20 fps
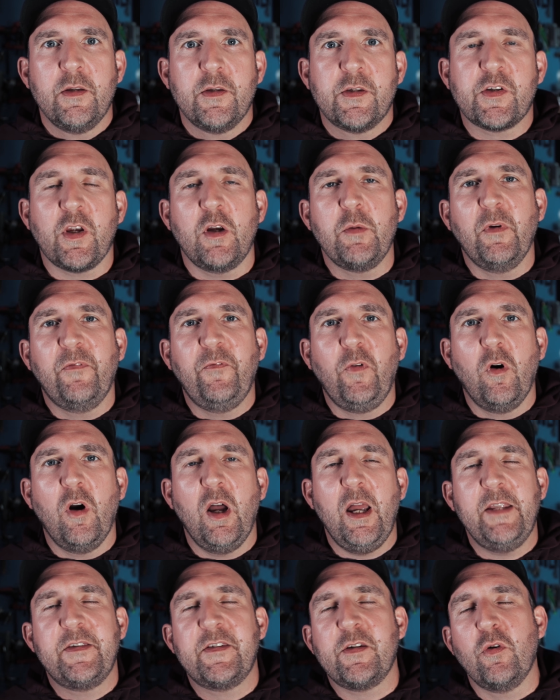So before
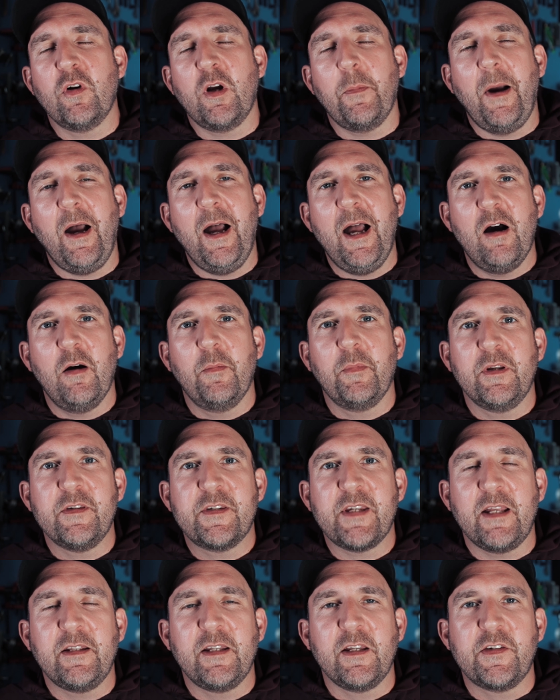I talk about how I'm
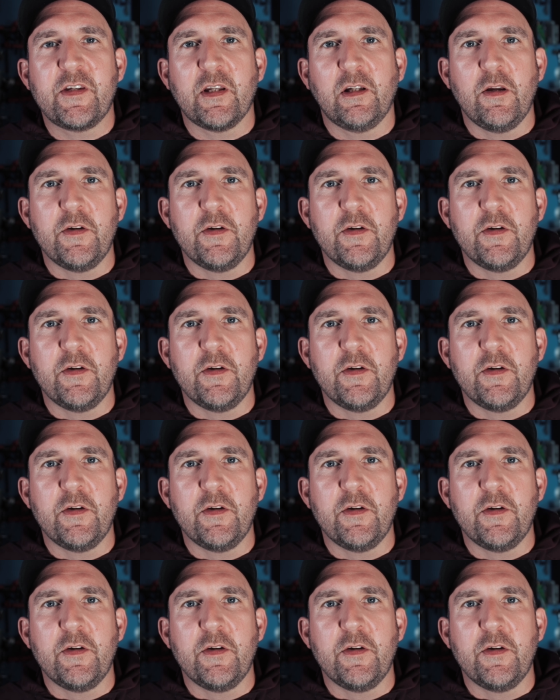intending to